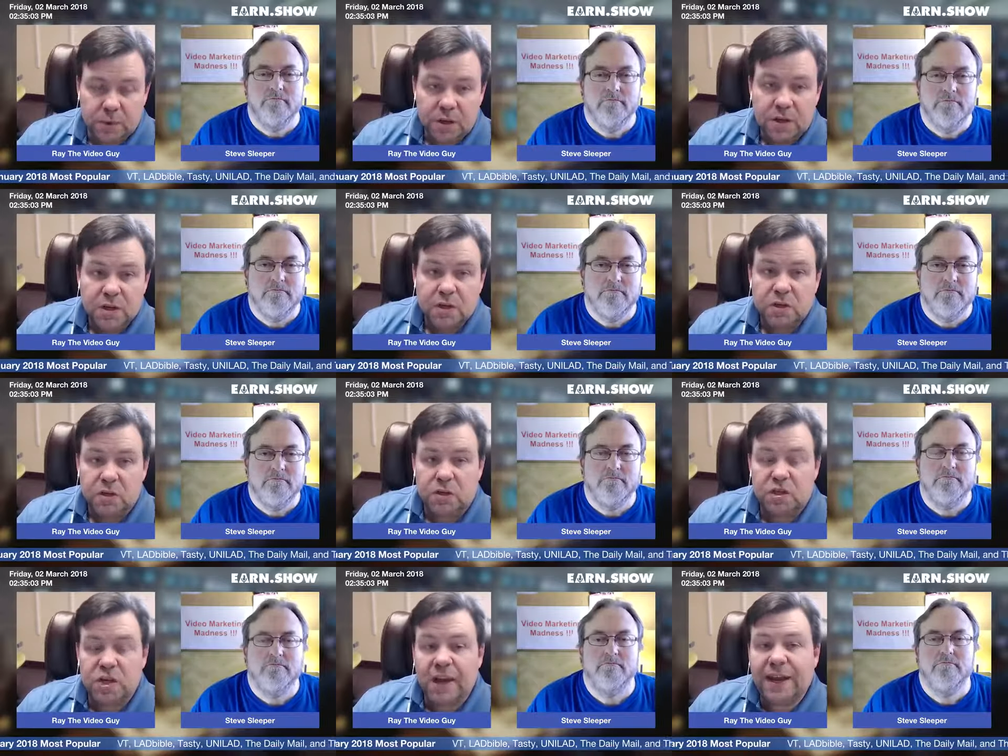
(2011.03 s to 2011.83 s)
Speaker 1: So check
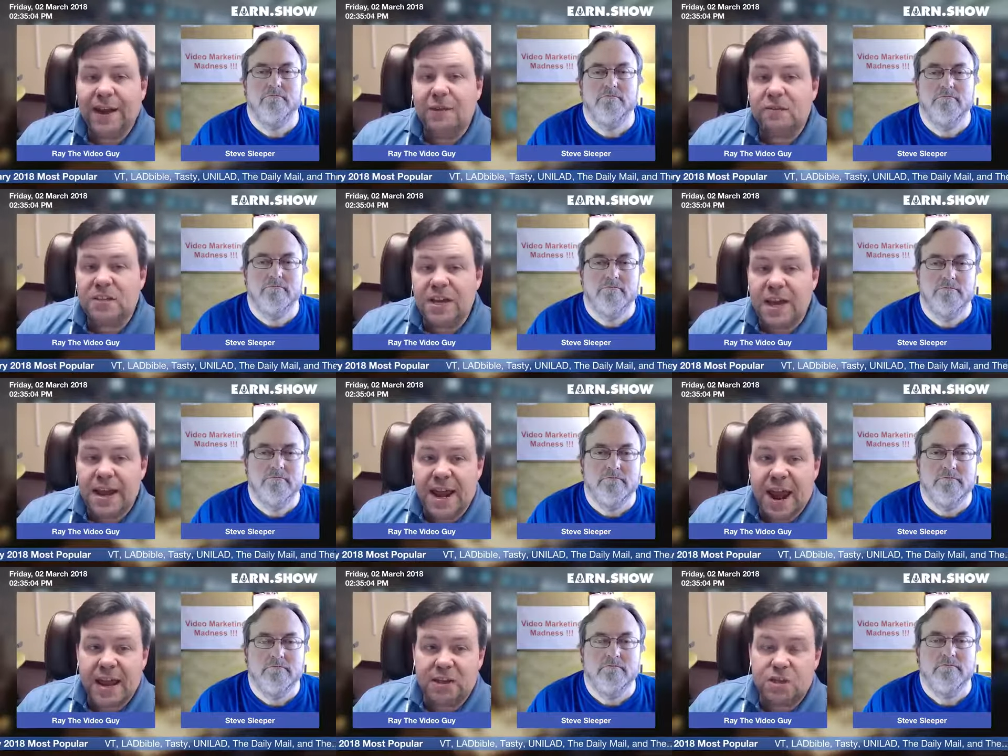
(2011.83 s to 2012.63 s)
it out today
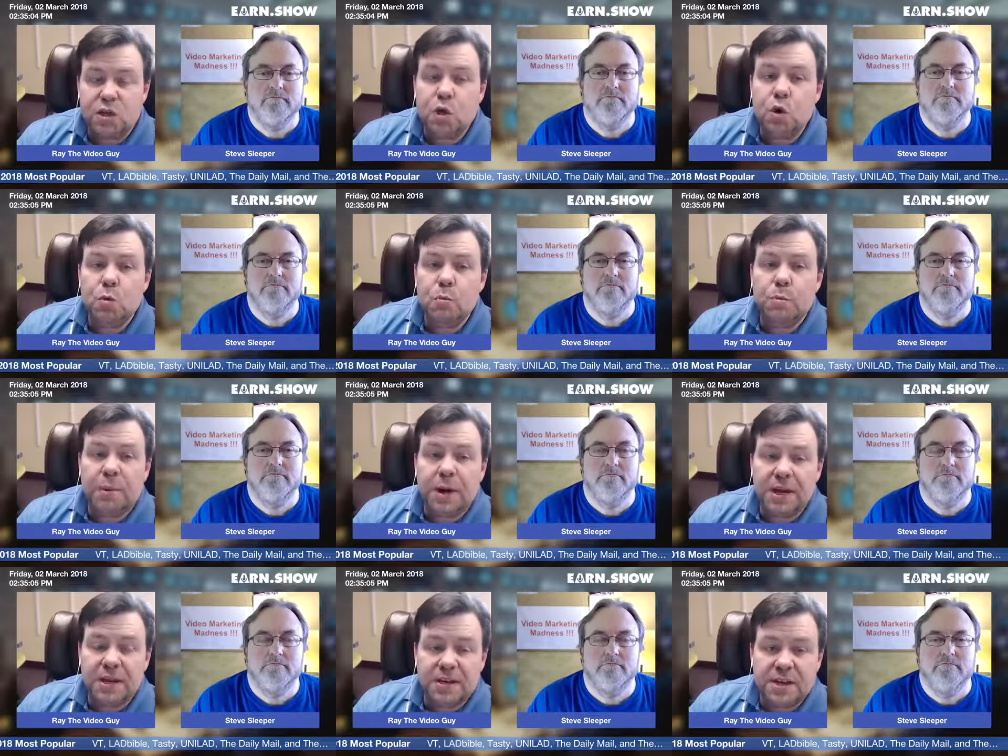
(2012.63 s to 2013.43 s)
at
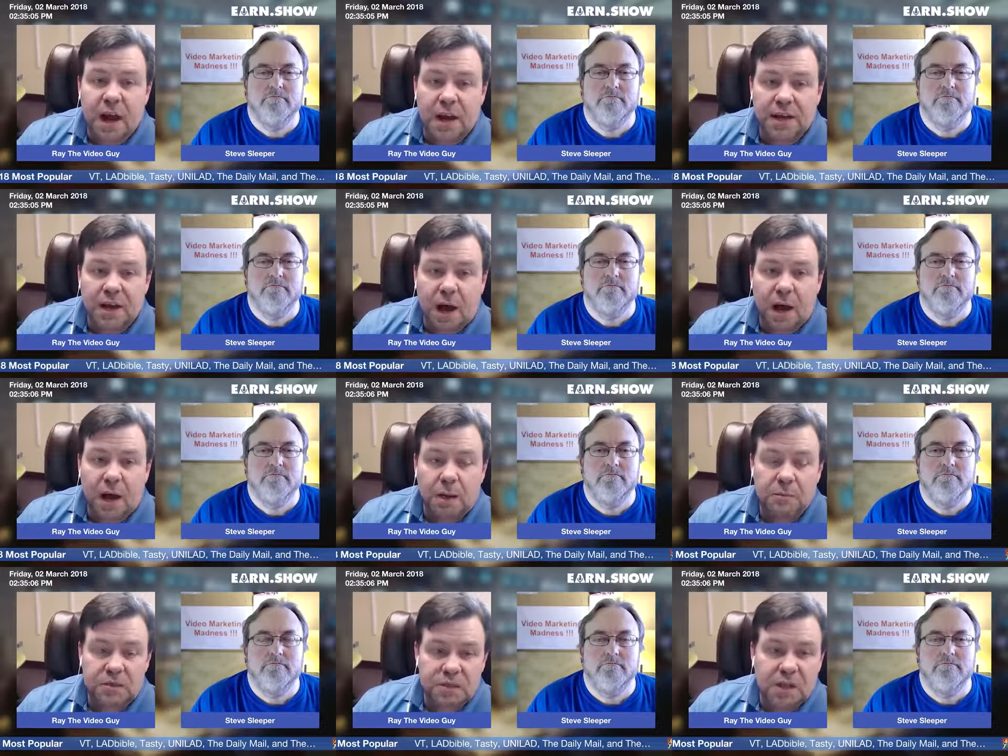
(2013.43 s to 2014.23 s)
TubeBuddy.com
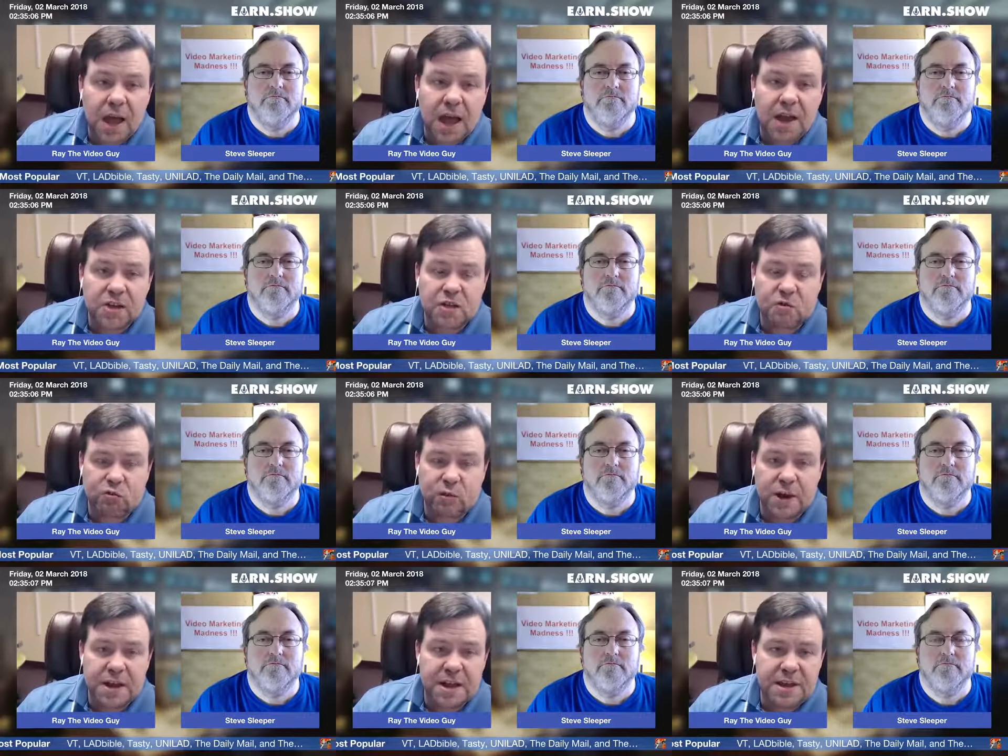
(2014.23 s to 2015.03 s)
slash
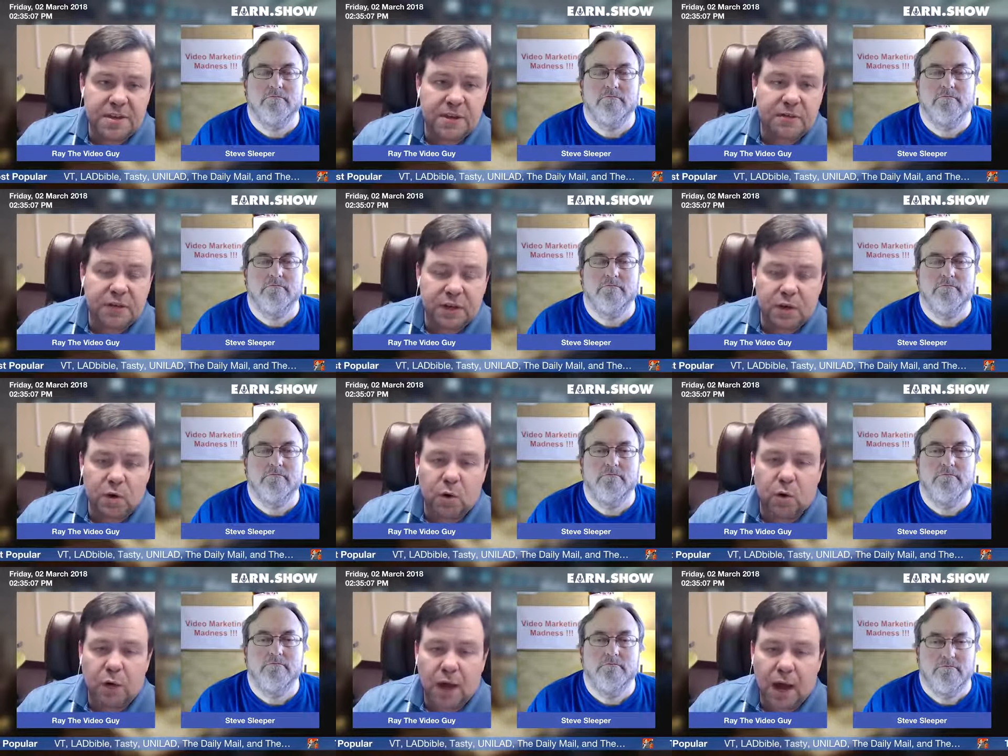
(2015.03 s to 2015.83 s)
Ray the Video
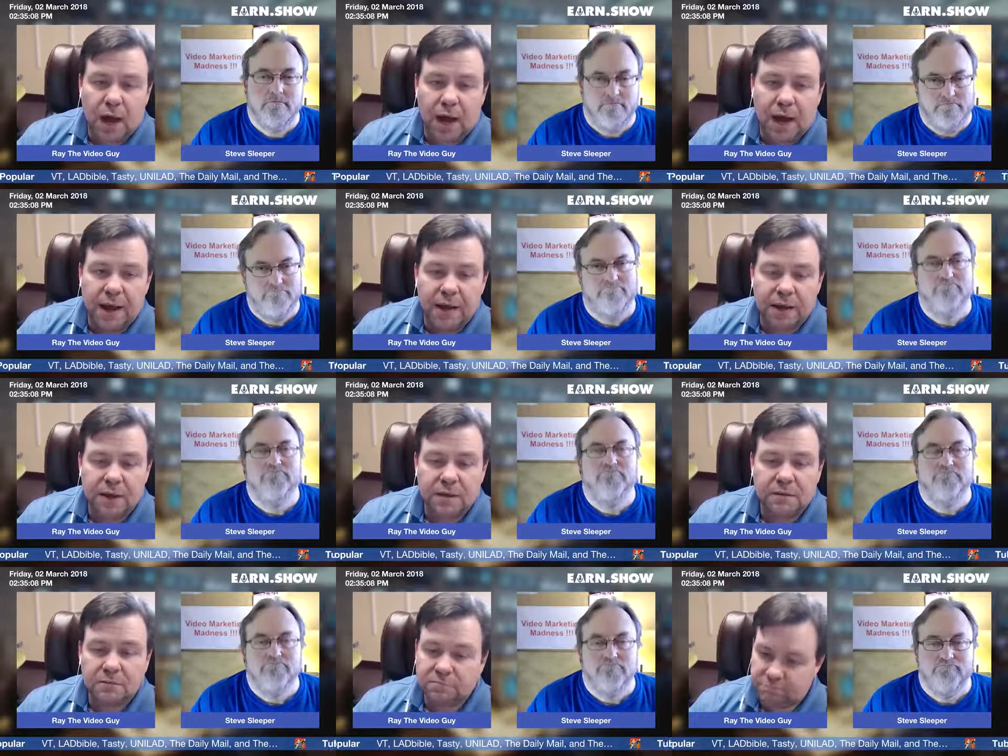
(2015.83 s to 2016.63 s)
Guy.
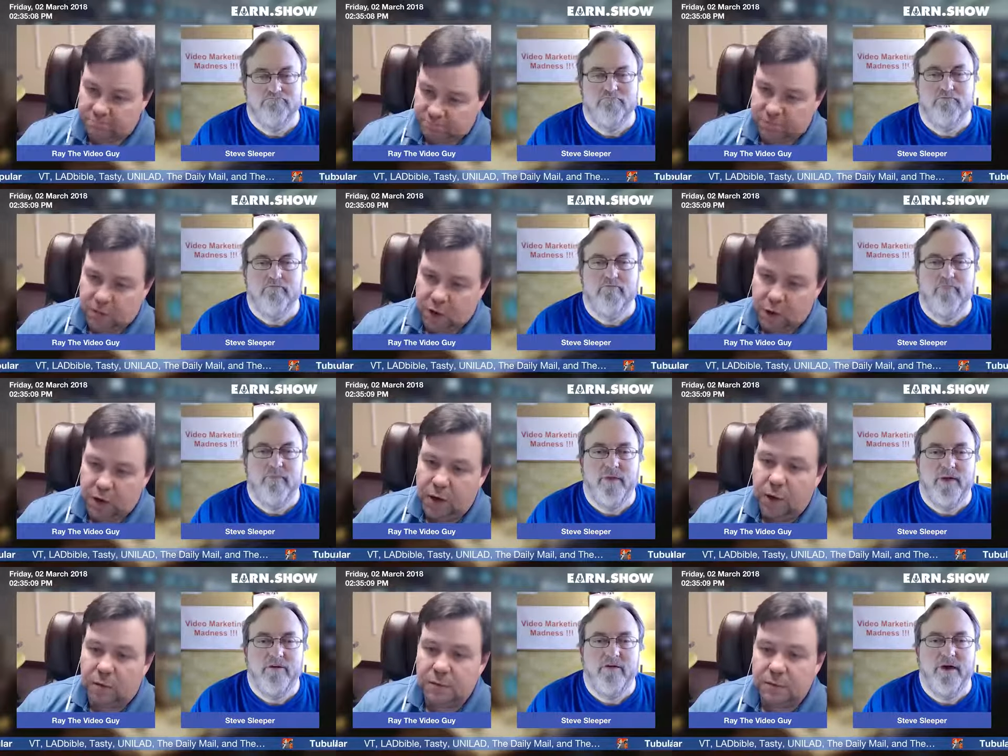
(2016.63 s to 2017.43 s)
There you go.
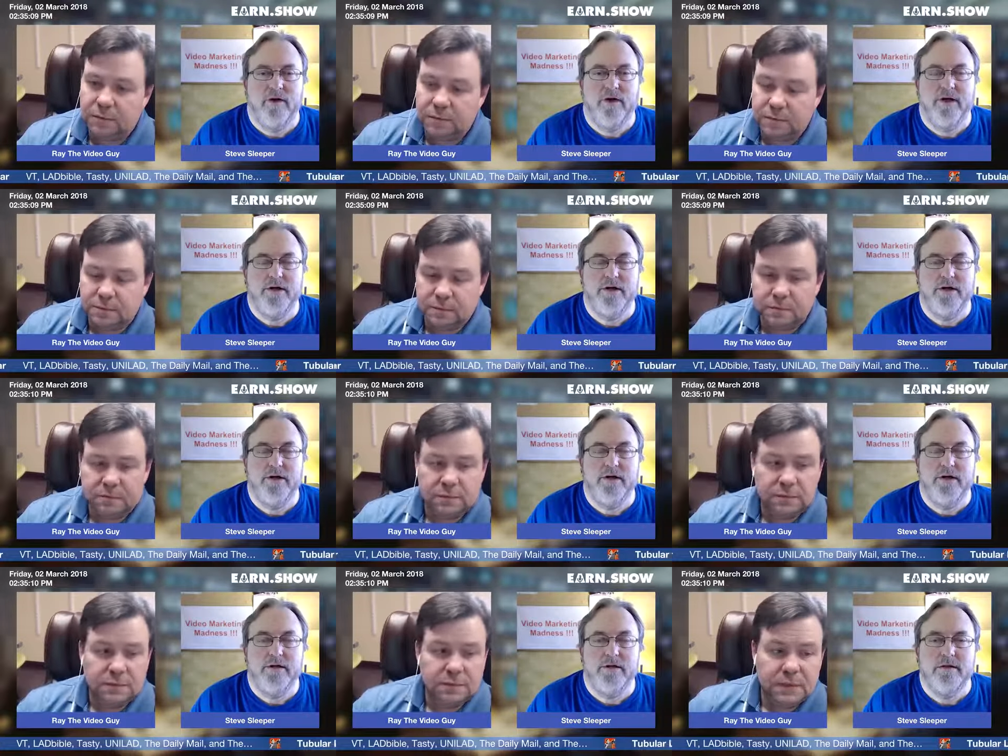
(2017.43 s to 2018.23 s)
Very good.
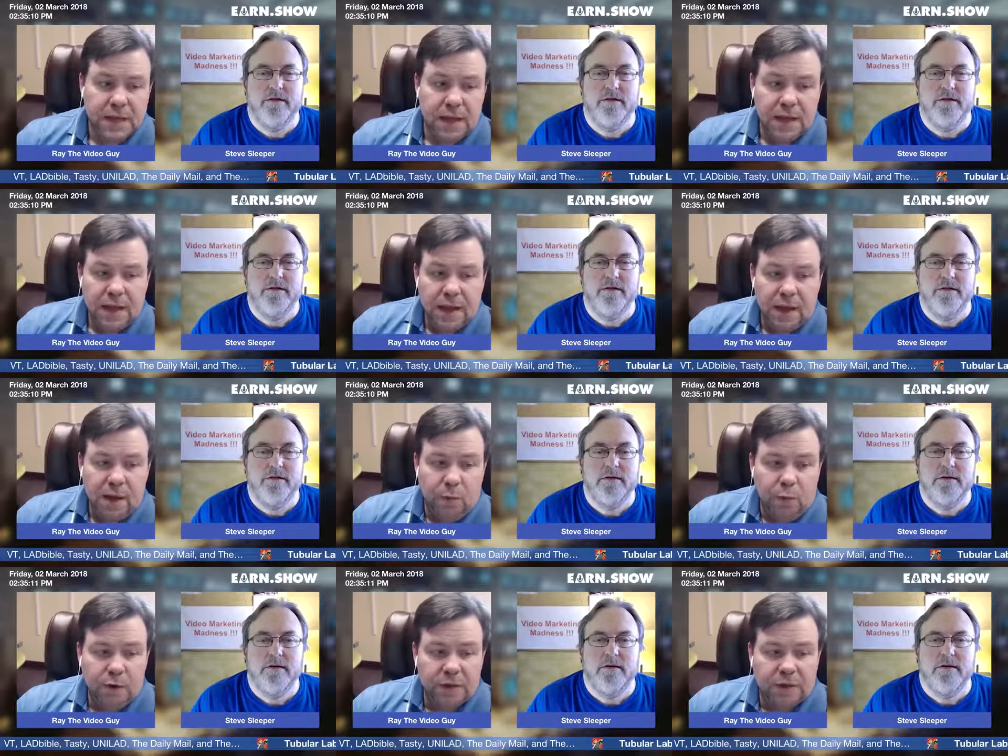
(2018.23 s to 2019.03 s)
And
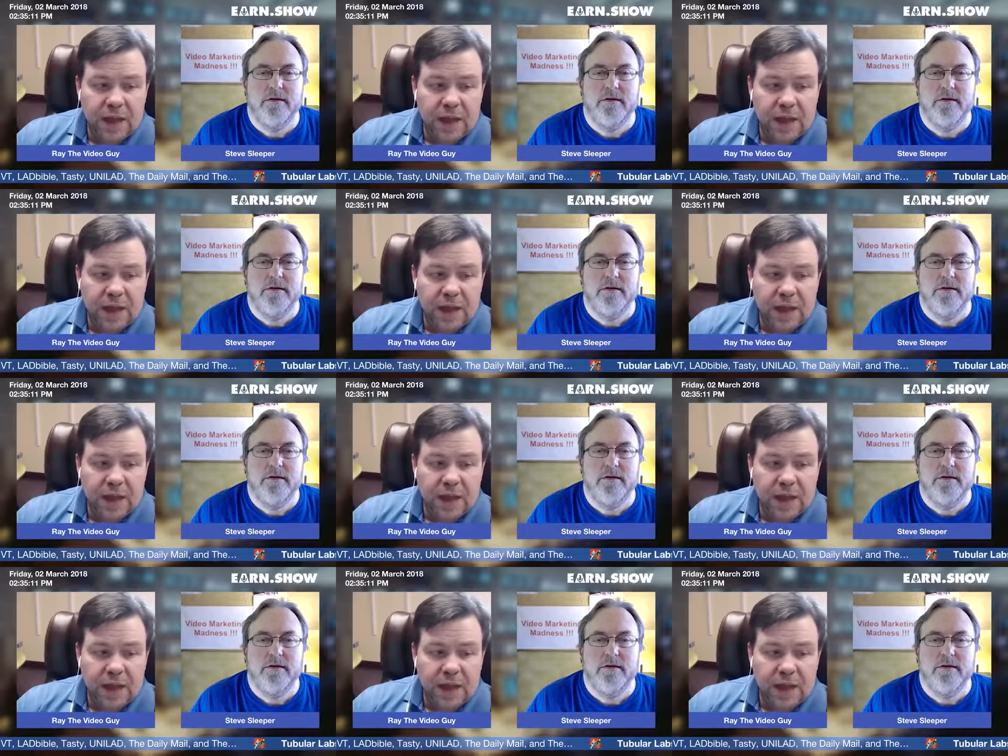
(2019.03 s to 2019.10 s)
with that,